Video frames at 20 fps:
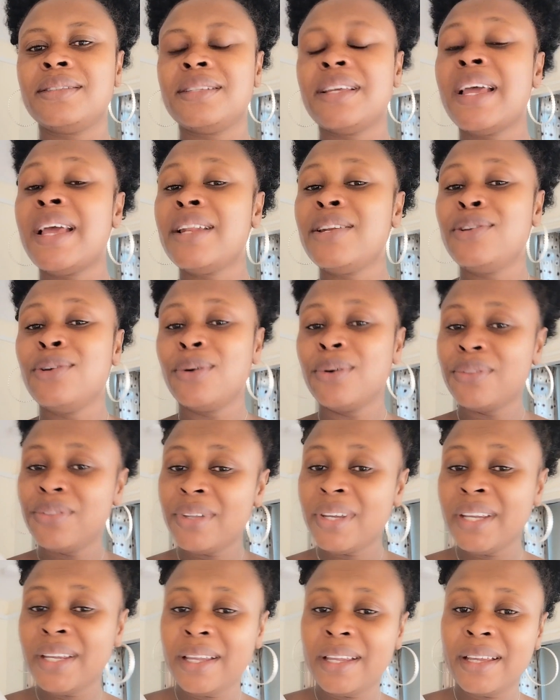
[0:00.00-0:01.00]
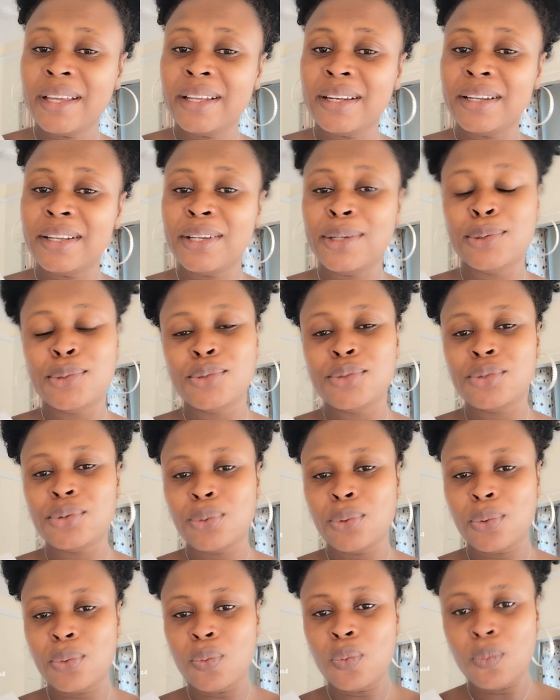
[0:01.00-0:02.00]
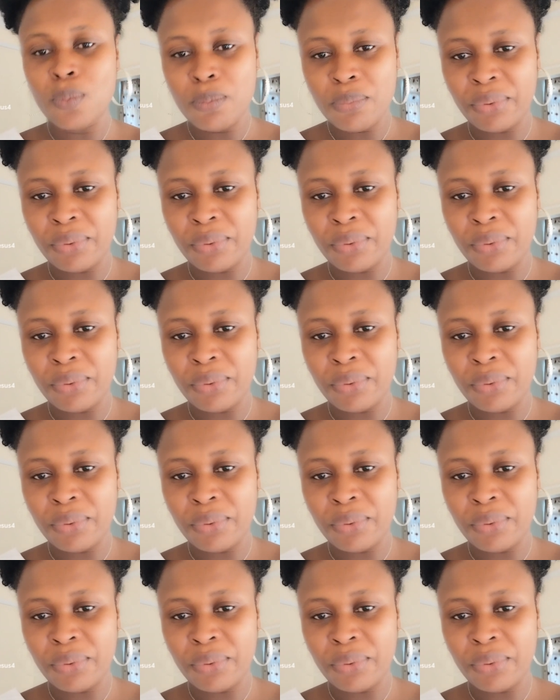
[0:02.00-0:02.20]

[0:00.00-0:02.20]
turn your thinking into